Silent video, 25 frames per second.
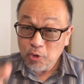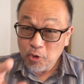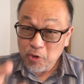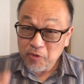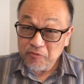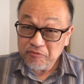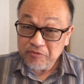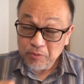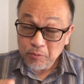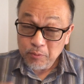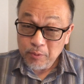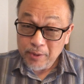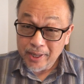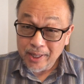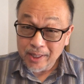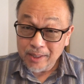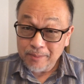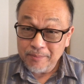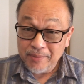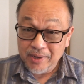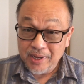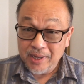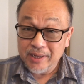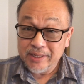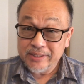
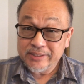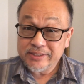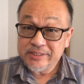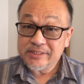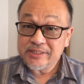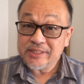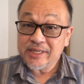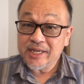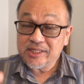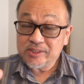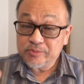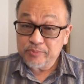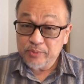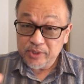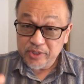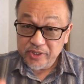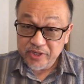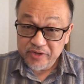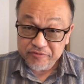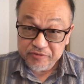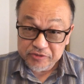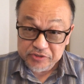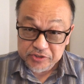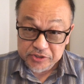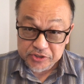overwhelm us as
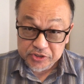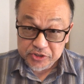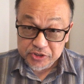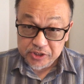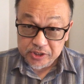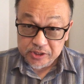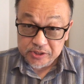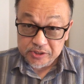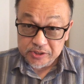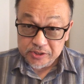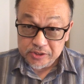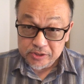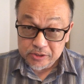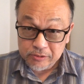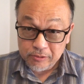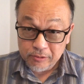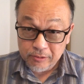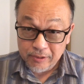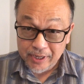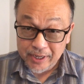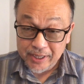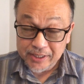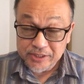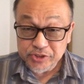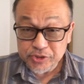believers in Jesus
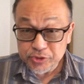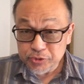Christ.